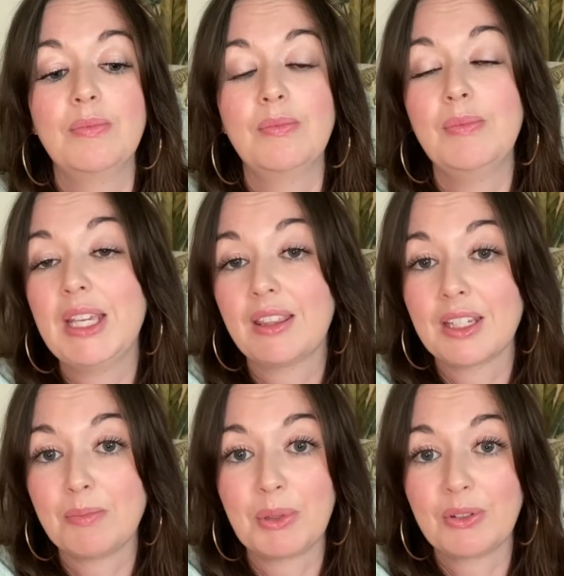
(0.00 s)
make
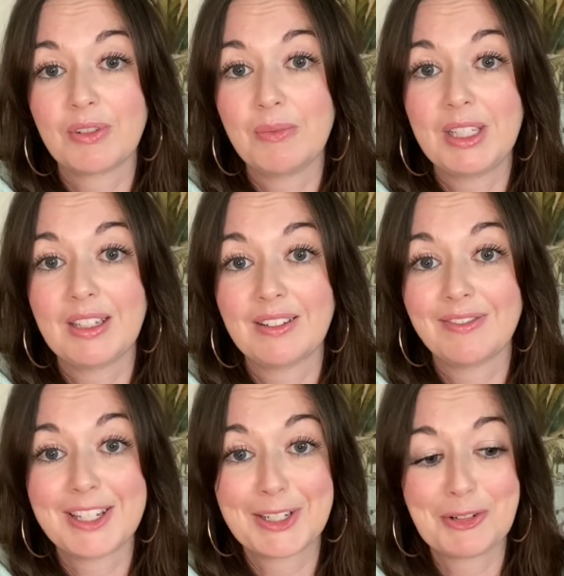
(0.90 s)
this book for me in
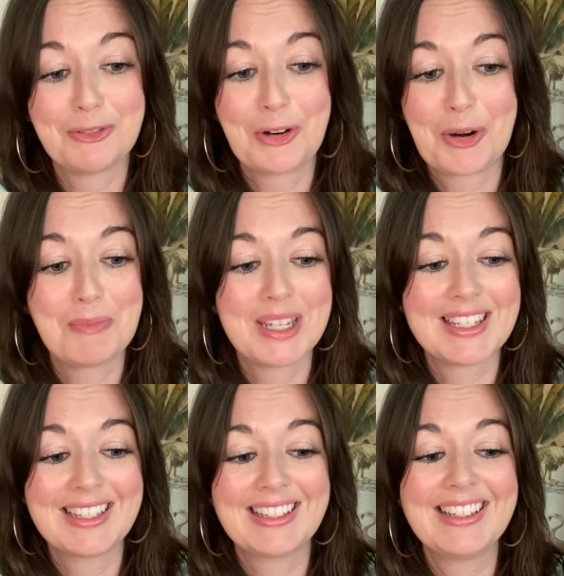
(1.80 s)
physical form
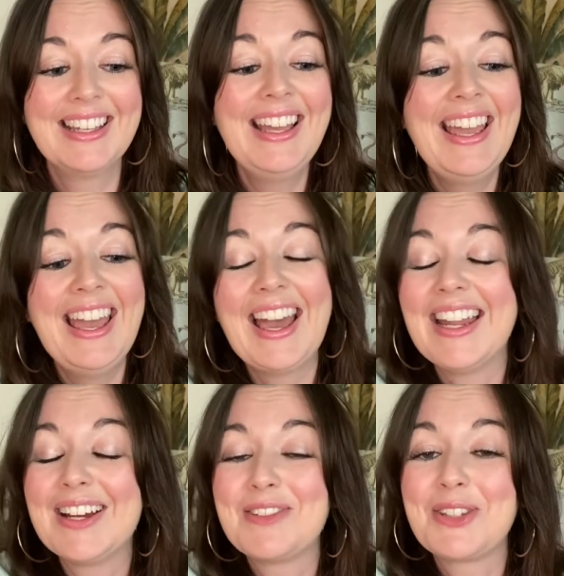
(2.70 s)
basically,
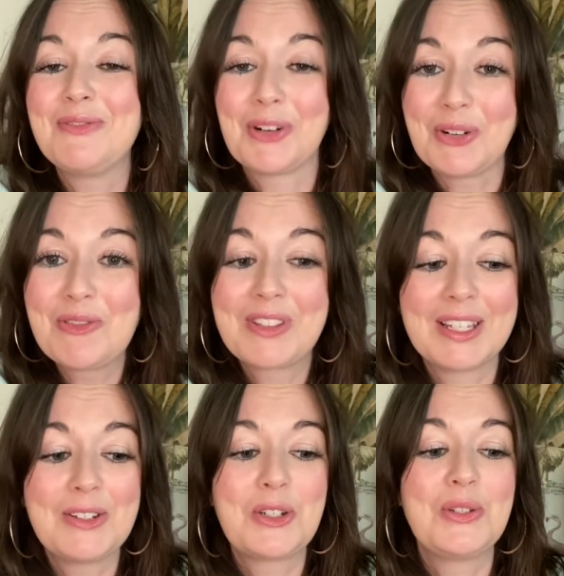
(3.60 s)
and I was involved
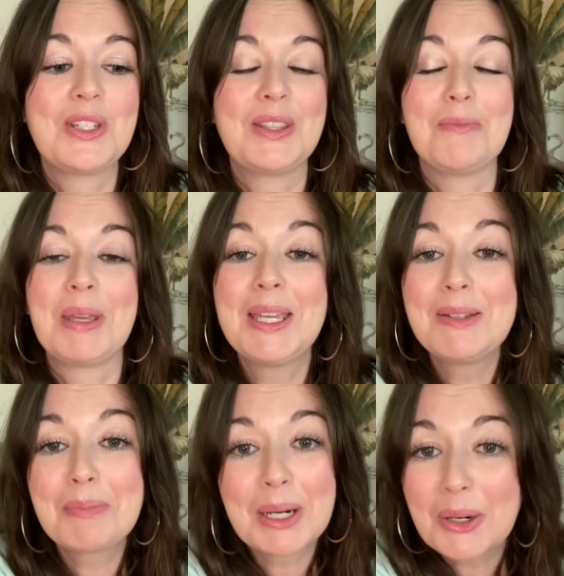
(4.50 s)
in choosing the
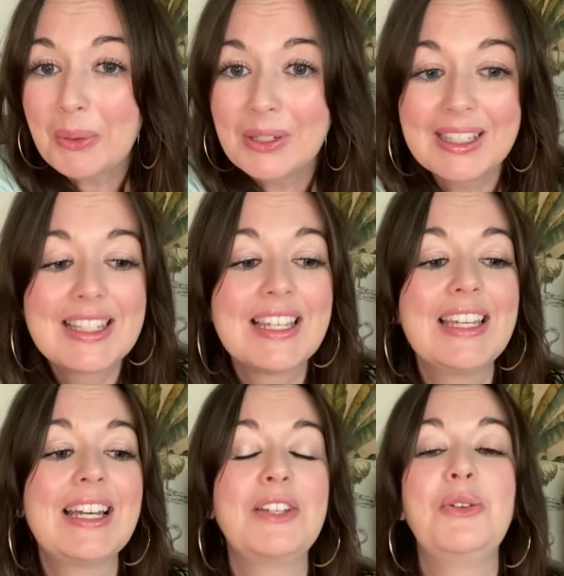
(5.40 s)
paper
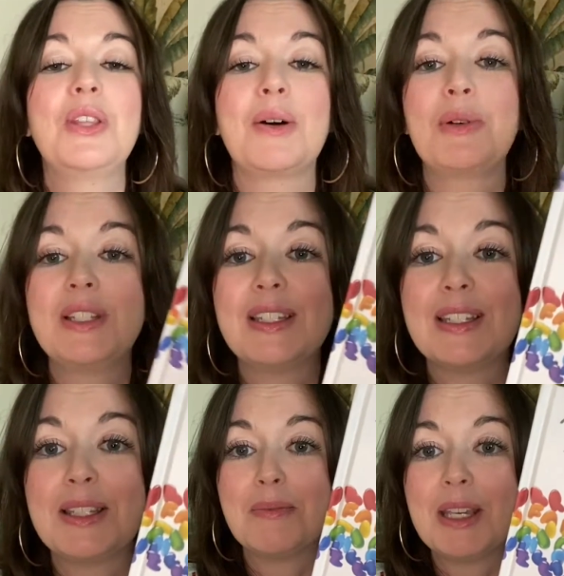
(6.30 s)
quality. I knew that I wanted
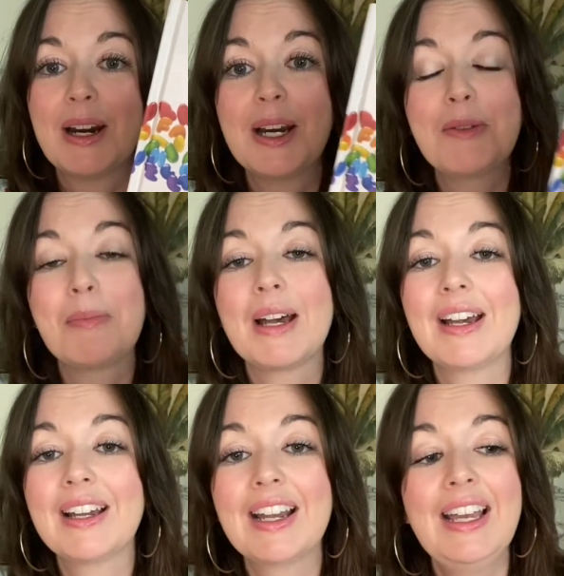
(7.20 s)
it
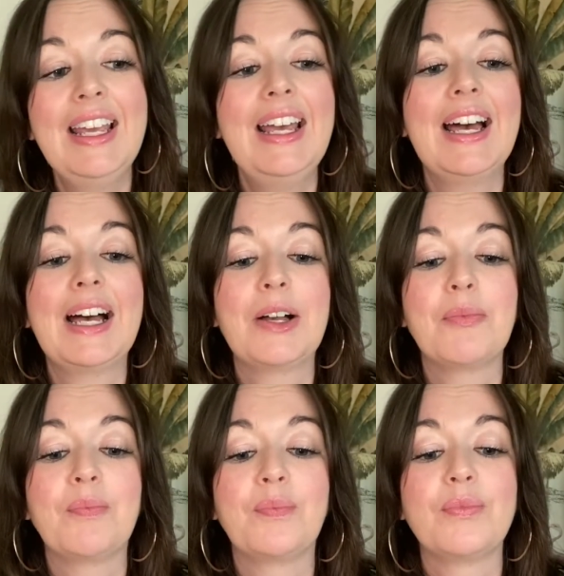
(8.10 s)
hardback,
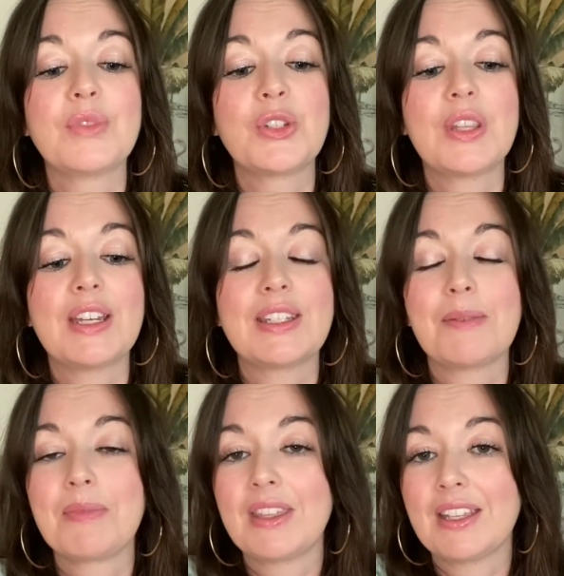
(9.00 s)
so that's
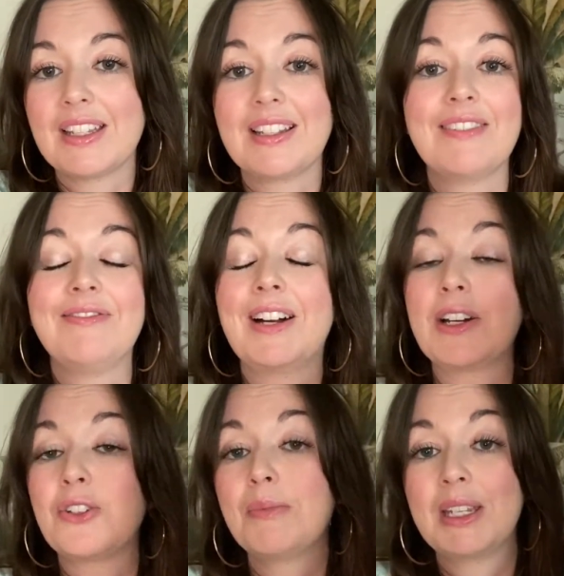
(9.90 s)
something that I did. I have far
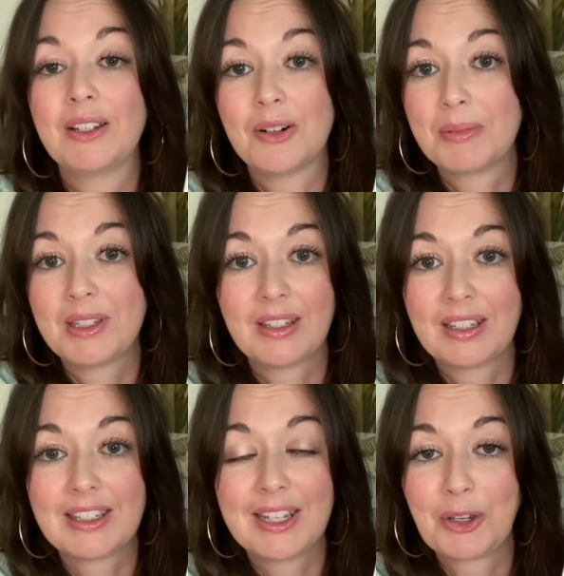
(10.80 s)
too many copies of
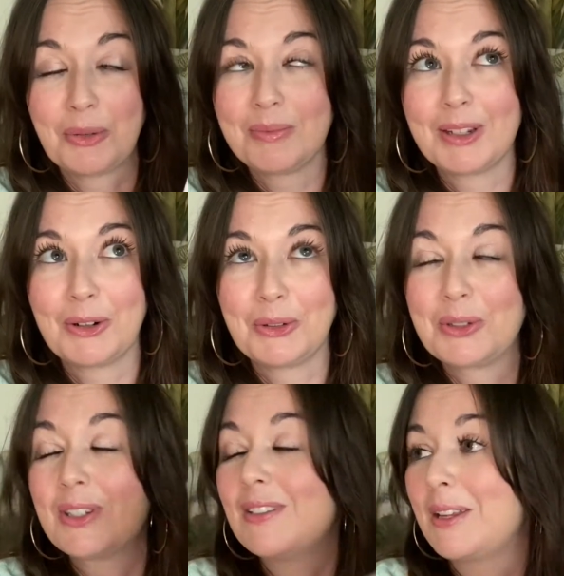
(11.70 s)
this now, they're all
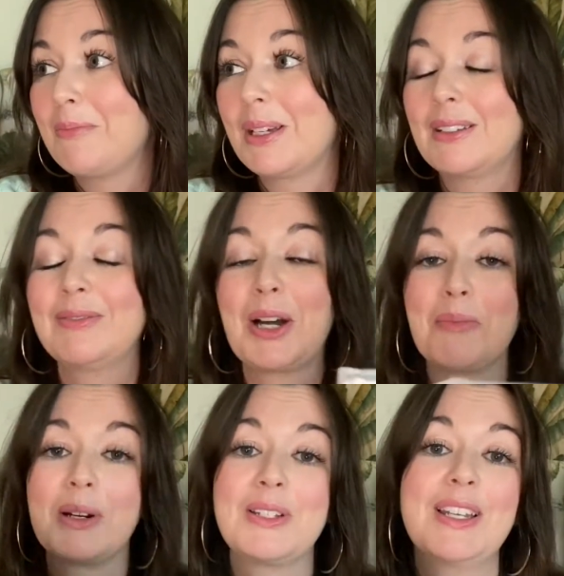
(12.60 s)
in my
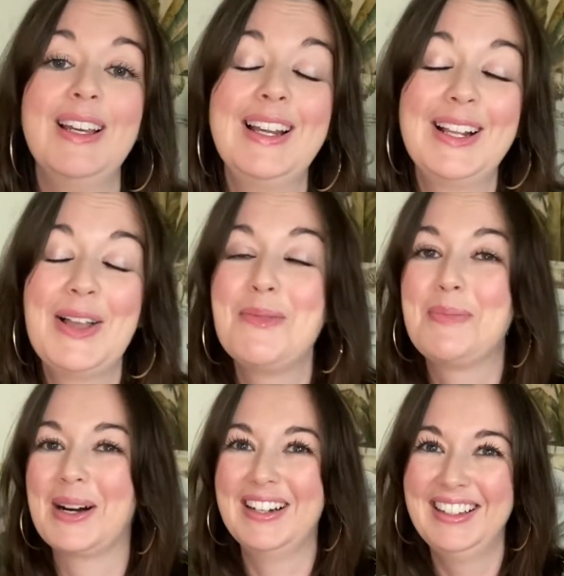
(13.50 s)
cupboard
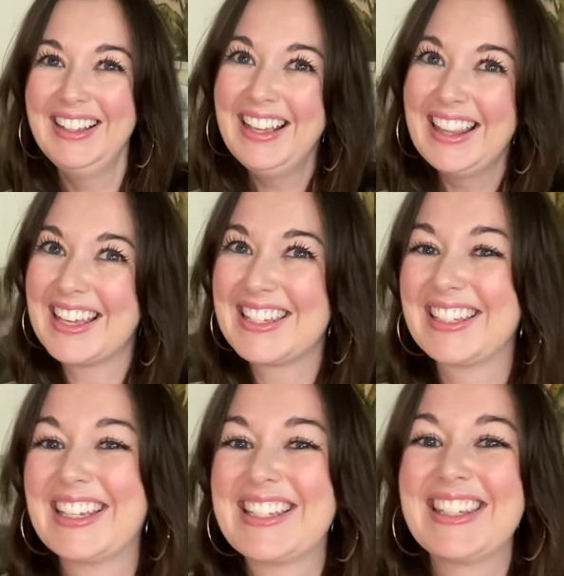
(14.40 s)
but that's a
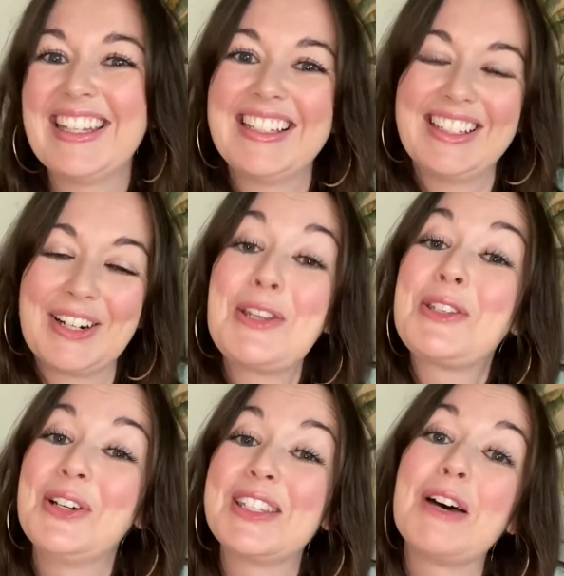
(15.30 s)
lesson that I learned, is
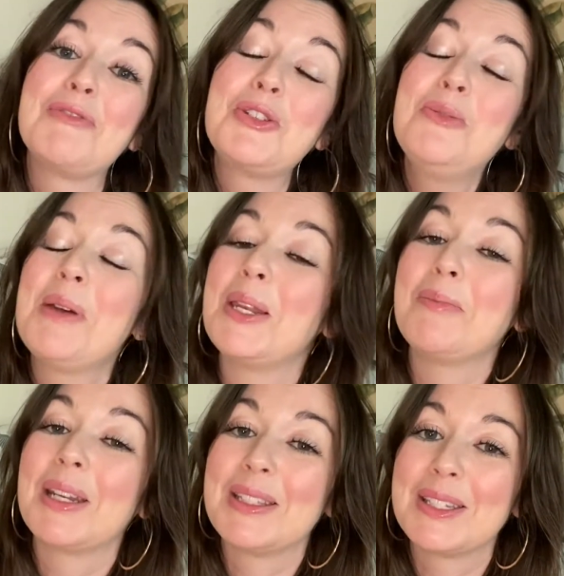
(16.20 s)
not to have too many
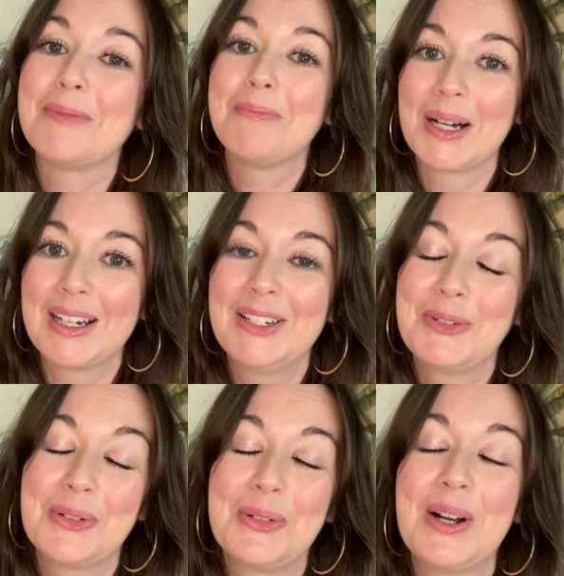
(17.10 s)
printed, but I
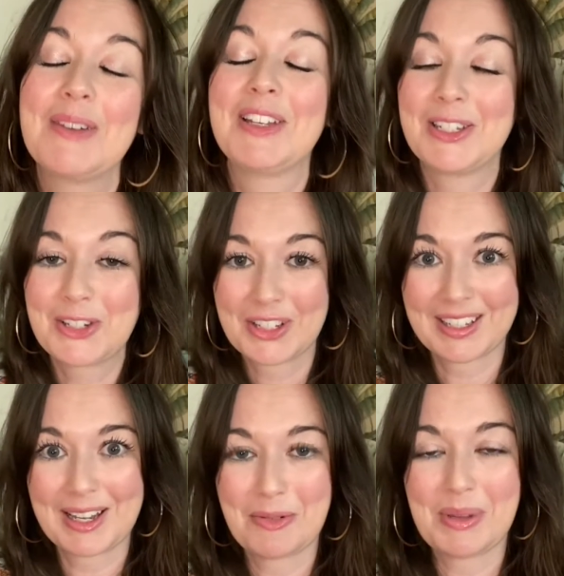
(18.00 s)
know
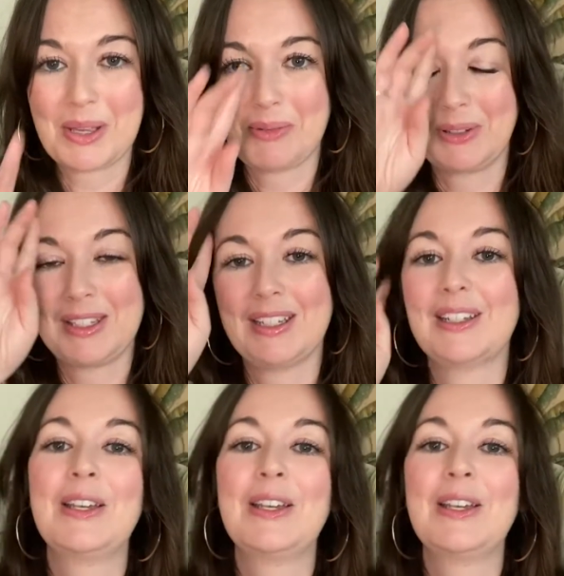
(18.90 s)
eventually I'll be able to